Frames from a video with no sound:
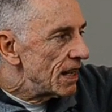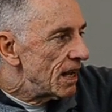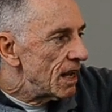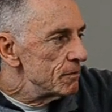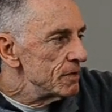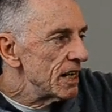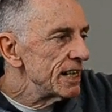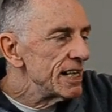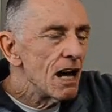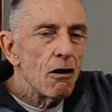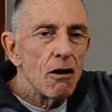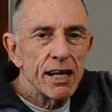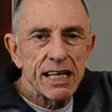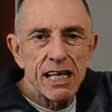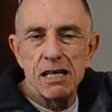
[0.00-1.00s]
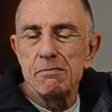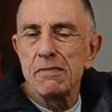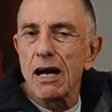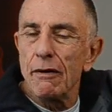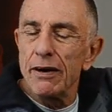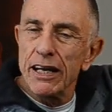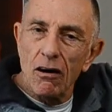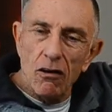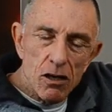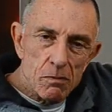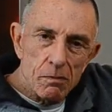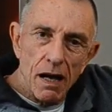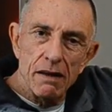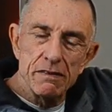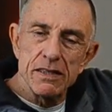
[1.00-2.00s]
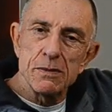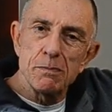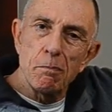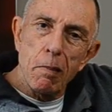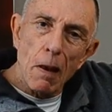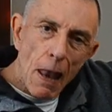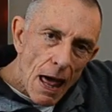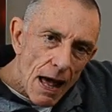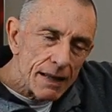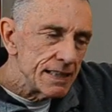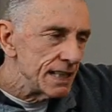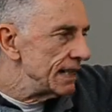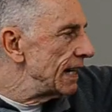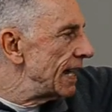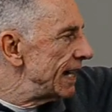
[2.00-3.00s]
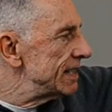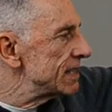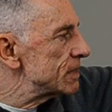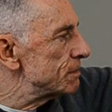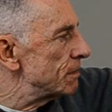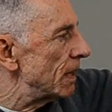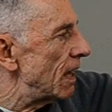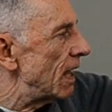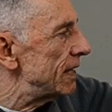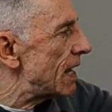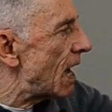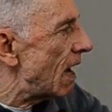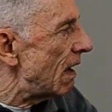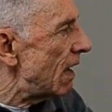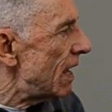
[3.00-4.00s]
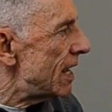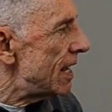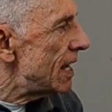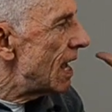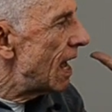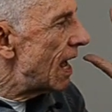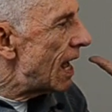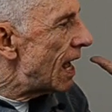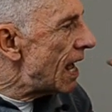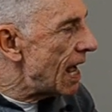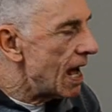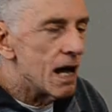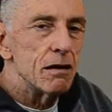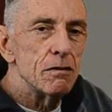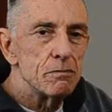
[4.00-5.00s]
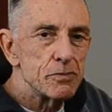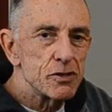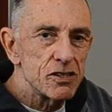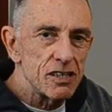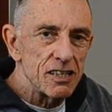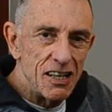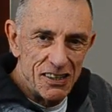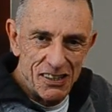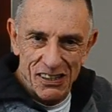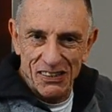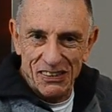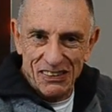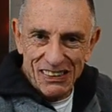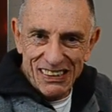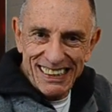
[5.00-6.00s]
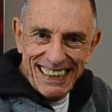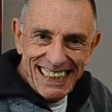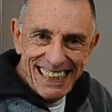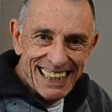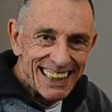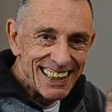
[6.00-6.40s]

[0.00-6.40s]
I mean, I know I keep going on about this bloody lens, but I absolutely